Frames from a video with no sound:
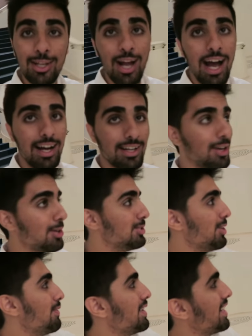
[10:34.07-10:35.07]
how it
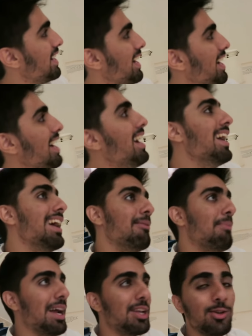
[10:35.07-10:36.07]
goes over here
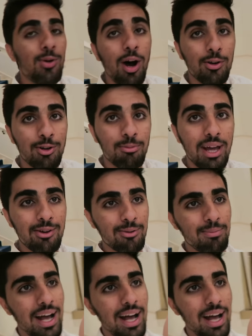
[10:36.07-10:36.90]
in my new 100 bedroom